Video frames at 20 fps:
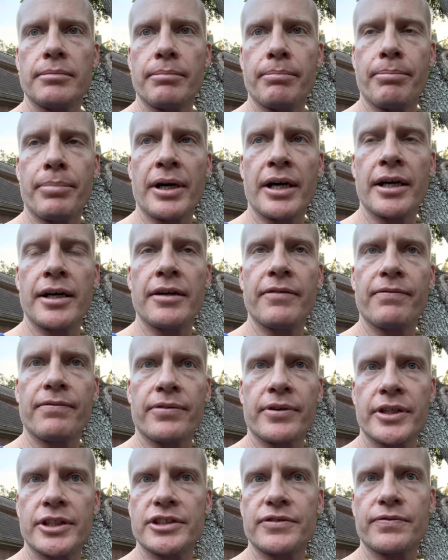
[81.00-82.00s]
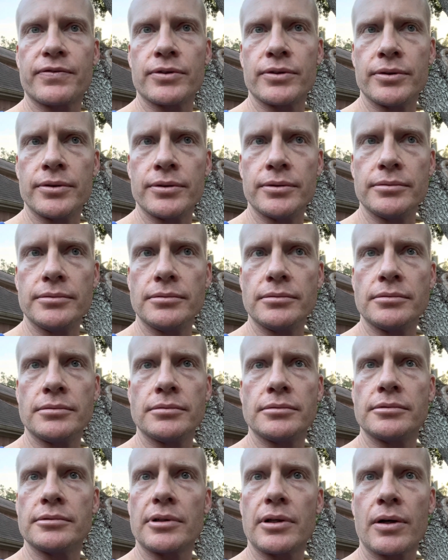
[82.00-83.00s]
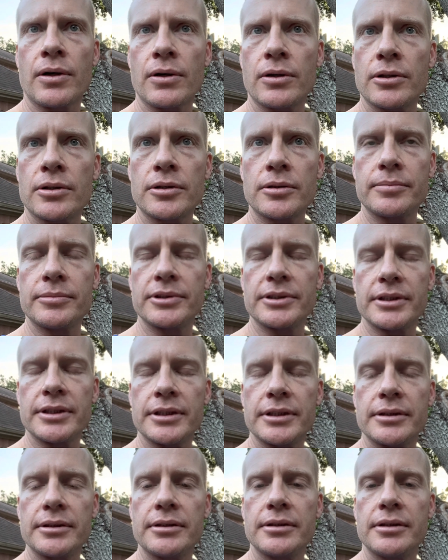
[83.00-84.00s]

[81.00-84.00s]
buying fresh fruit and herbs at